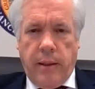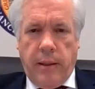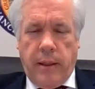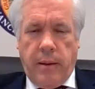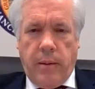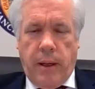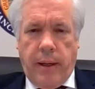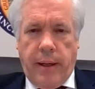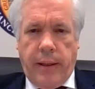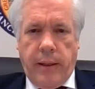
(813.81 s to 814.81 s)

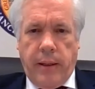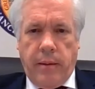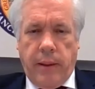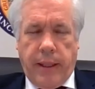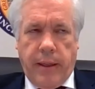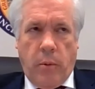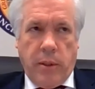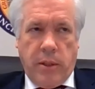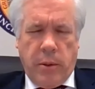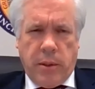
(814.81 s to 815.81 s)
like it
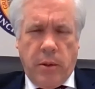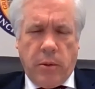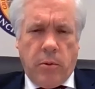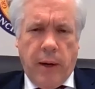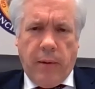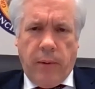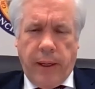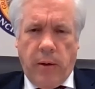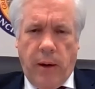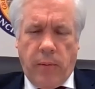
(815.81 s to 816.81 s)
wants to do its own
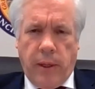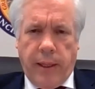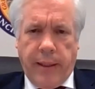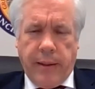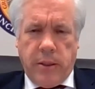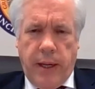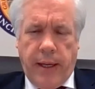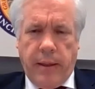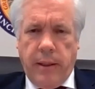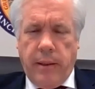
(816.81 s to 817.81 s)
crowdfunding offering in the state,